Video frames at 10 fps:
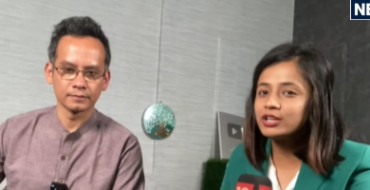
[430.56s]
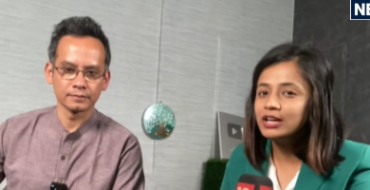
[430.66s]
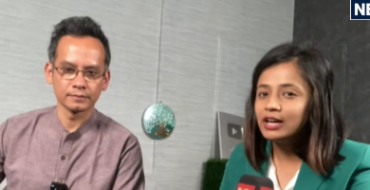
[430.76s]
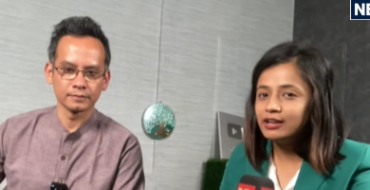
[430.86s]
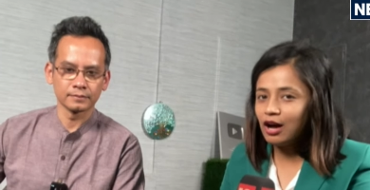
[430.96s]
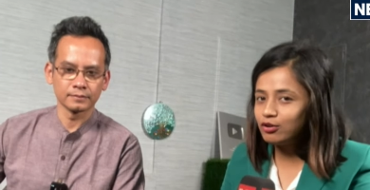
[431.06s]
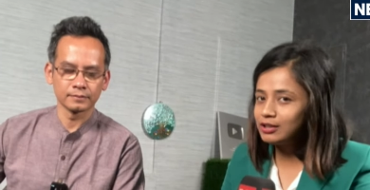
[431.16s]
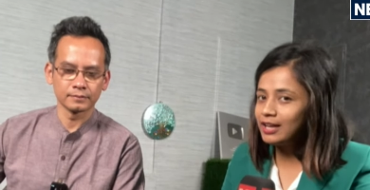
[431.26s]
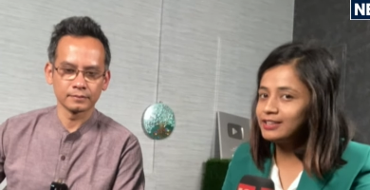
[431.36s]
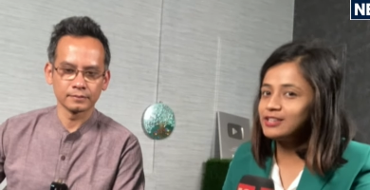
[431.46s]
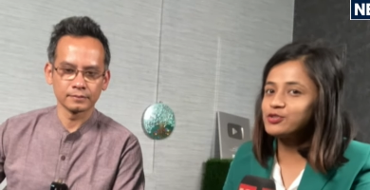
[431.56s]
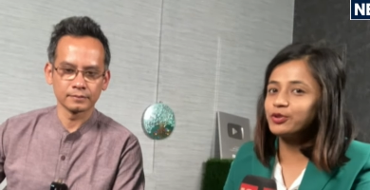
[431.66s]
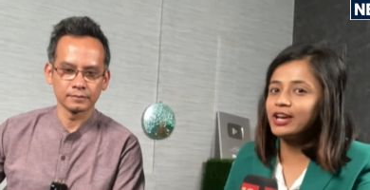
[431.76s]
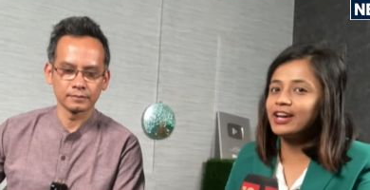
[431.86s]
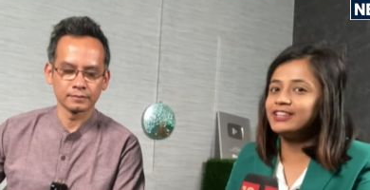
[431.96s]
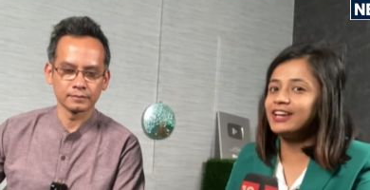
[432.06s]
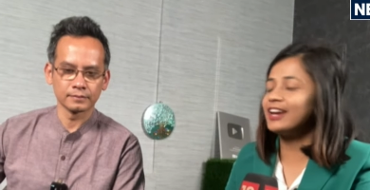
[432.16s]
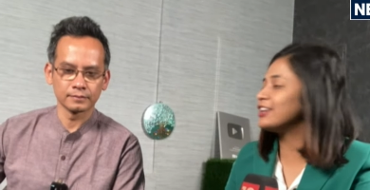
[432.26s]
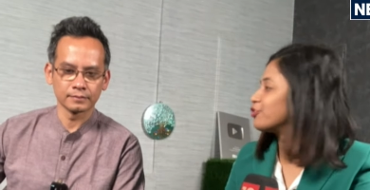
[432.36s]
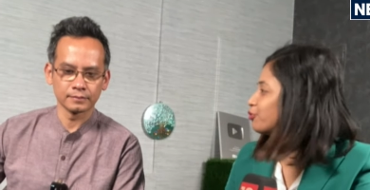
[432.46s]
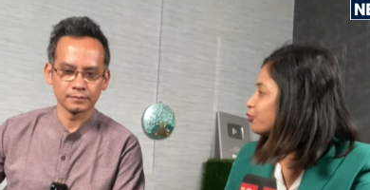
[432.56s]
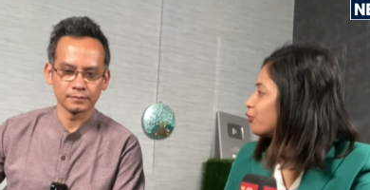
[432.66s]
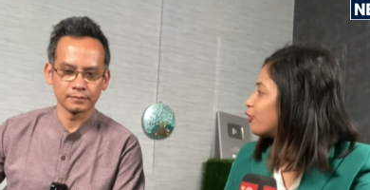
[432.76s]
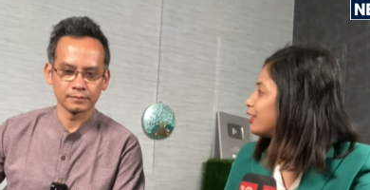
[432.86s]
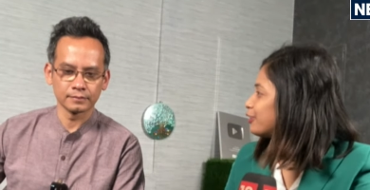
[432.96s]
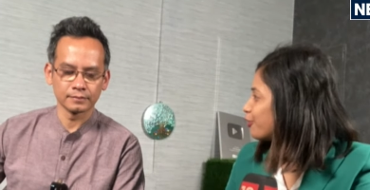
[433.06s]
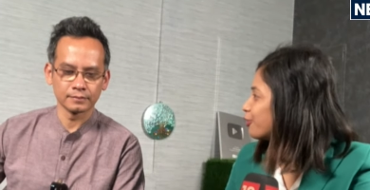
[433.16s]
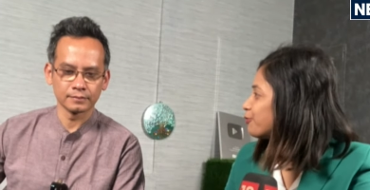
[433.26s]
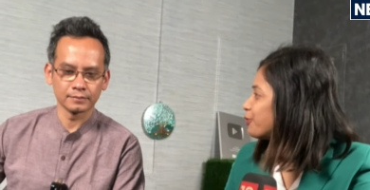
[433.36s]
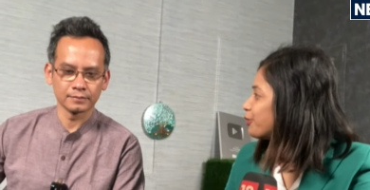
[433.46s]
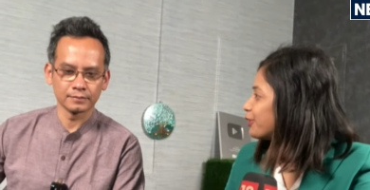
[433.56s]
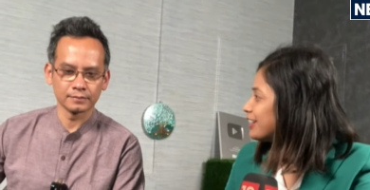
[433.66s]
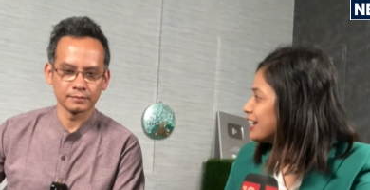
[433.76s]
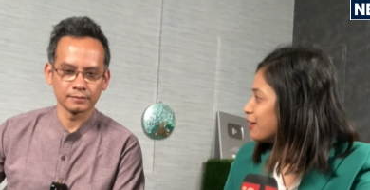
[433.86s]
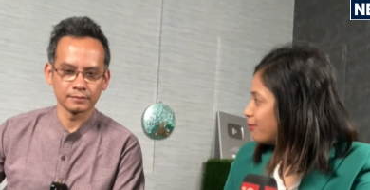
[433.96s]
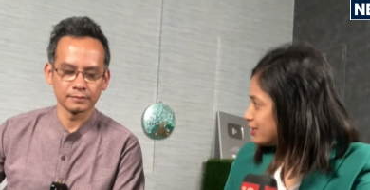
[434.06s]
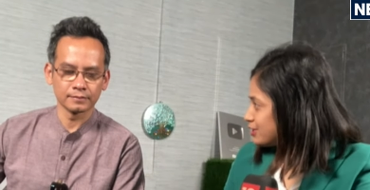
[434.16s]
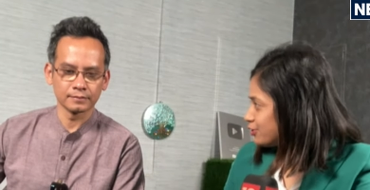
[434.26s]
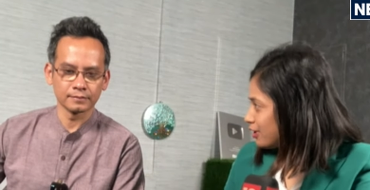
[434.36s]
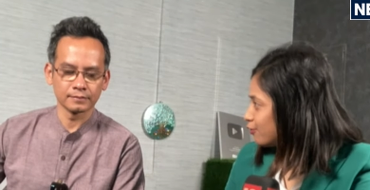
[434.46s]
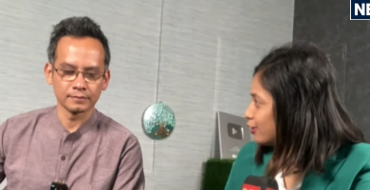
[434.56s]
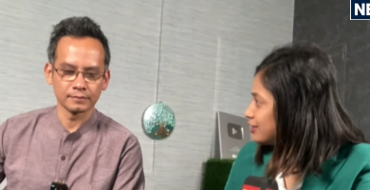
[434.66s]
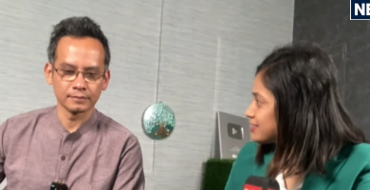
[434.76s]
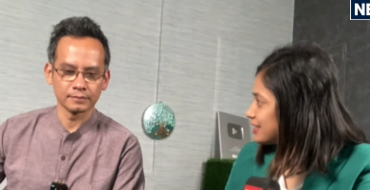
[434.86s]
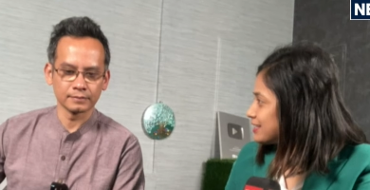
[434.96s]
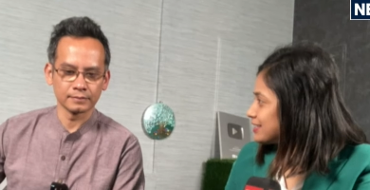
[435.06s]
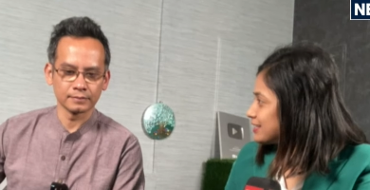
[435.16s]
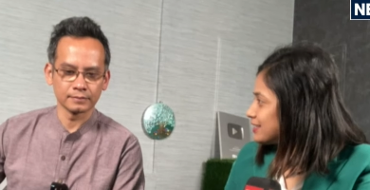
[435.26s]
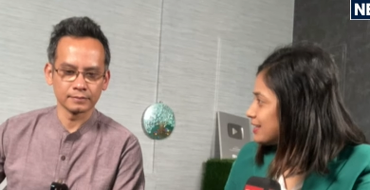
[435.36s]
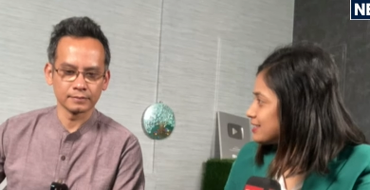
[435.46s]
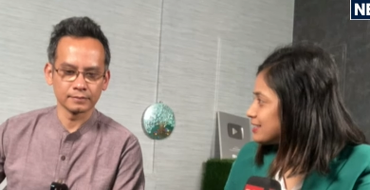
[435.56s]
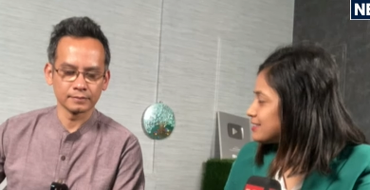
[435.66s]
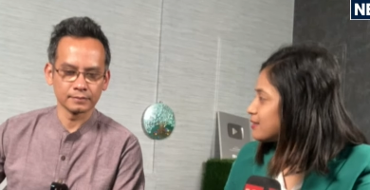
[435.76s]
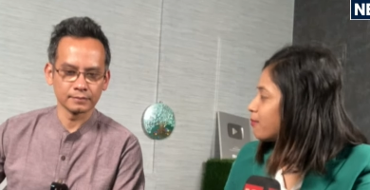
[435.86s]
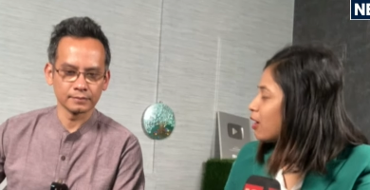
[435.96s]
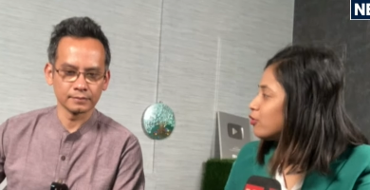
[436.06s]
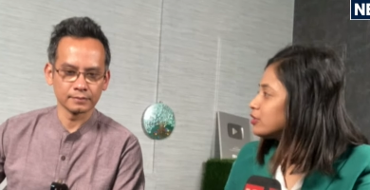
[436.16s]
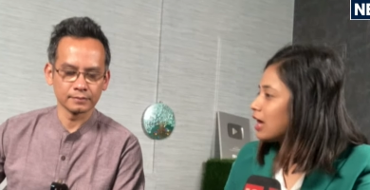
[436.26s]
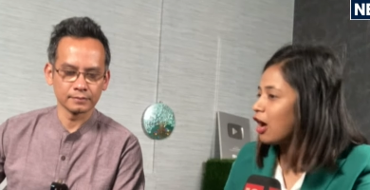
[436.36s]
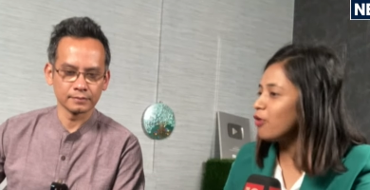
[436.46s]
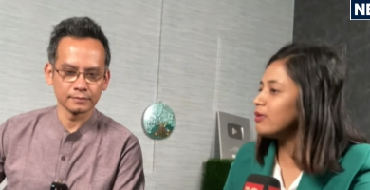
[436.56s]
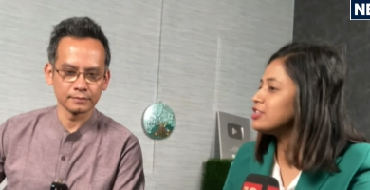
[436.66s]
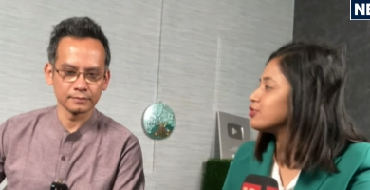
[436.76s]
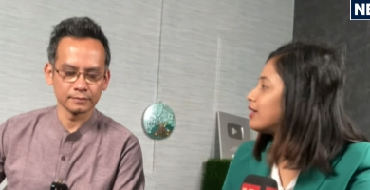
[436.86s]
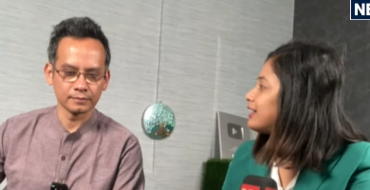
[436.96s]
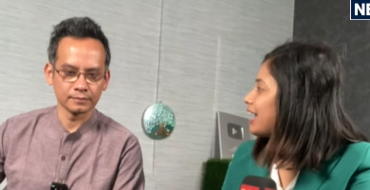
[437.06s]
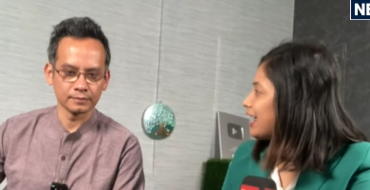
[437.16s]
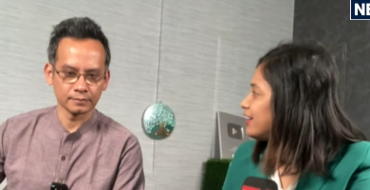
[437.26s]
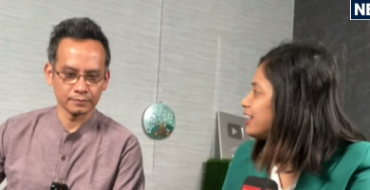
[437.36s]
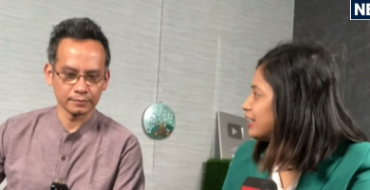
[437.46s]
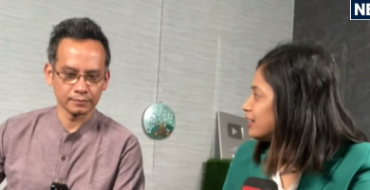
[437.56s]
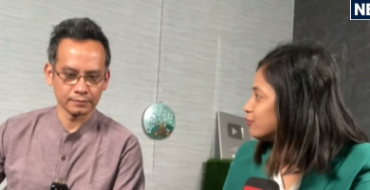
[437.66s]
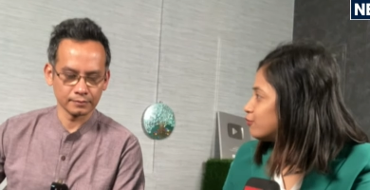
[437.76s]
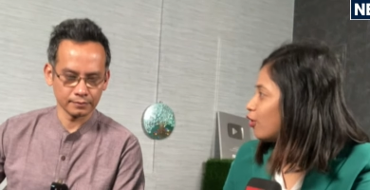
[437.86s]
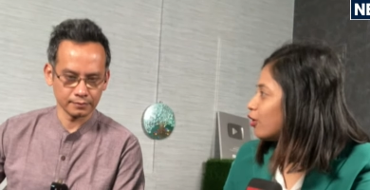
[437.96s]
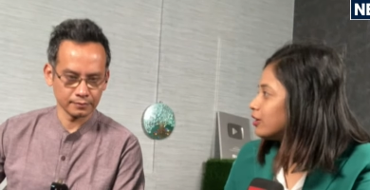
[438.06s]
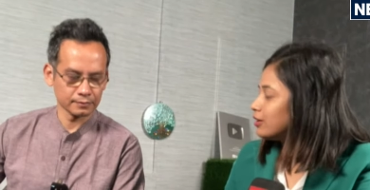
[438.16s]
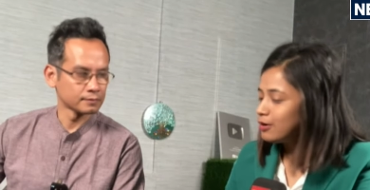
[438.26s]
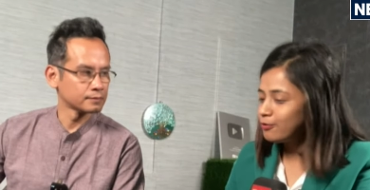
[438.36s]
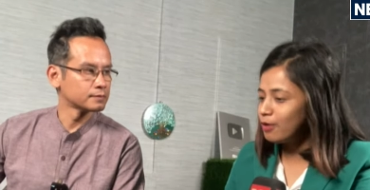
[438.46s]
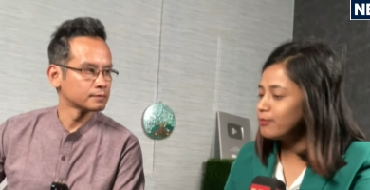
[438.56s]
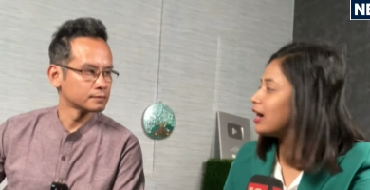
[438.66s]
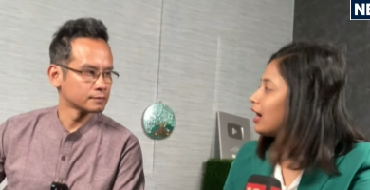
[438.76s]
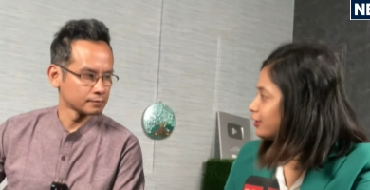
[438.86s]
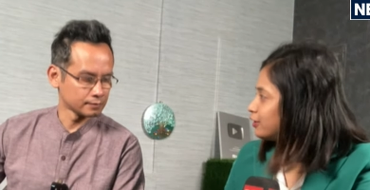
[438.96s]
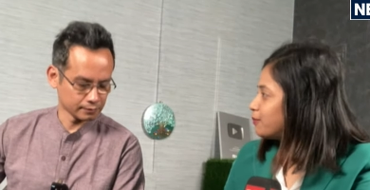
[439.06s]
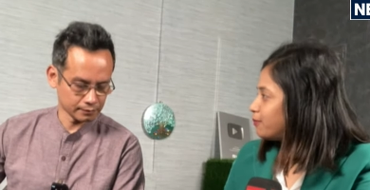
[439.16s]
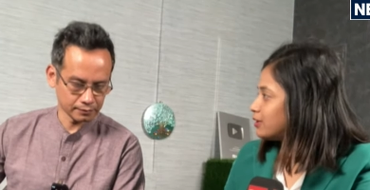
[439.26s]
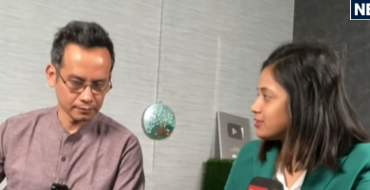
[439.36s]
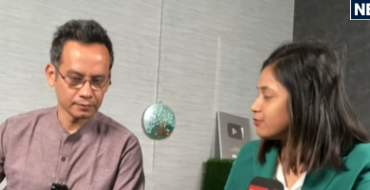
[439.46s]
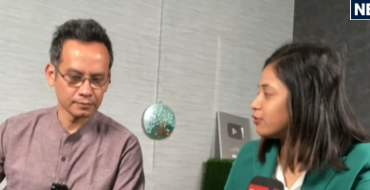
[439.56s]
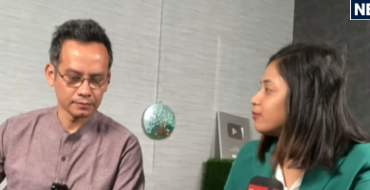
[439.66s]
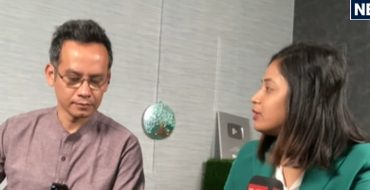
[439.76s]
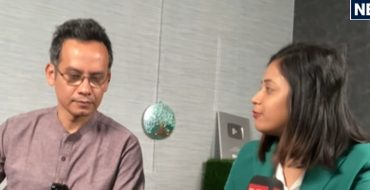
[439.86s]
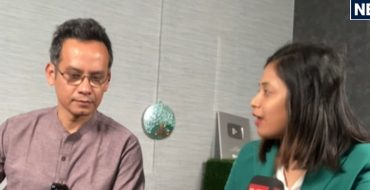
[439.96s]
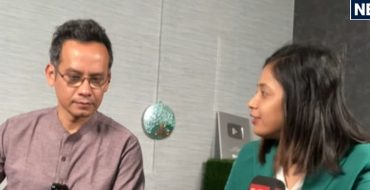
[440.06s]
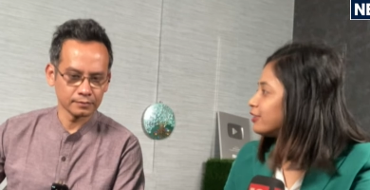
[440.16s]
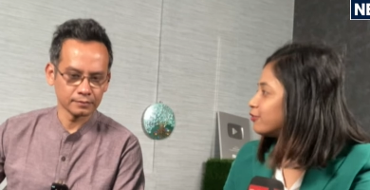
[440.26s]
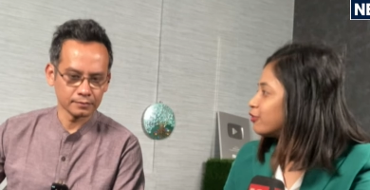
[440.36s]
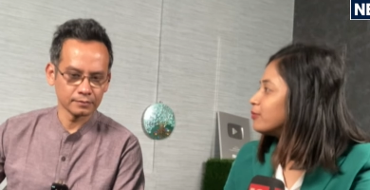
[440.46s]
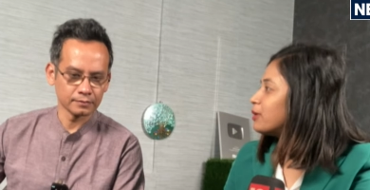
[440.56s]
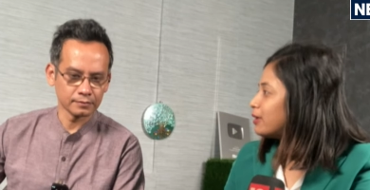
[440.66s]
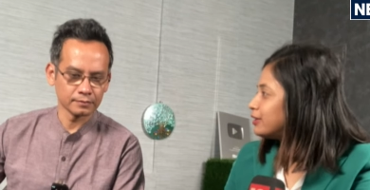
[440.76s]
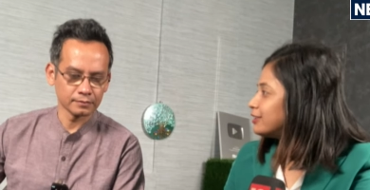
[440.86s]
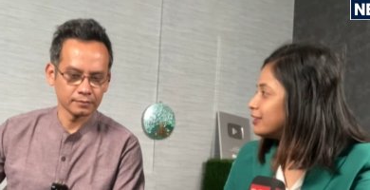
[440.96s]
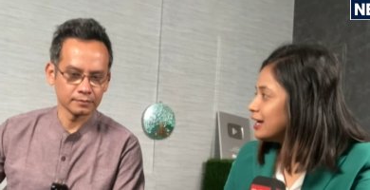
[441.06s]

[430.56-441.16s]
Speaker 1: uh, Rahul Gandhi and Sonia Gandhi, again Tarun Gogoi and Gaurav Gogoi. But you have already stated that it's about how much you are carrying for from the other person, from the father, from the mother.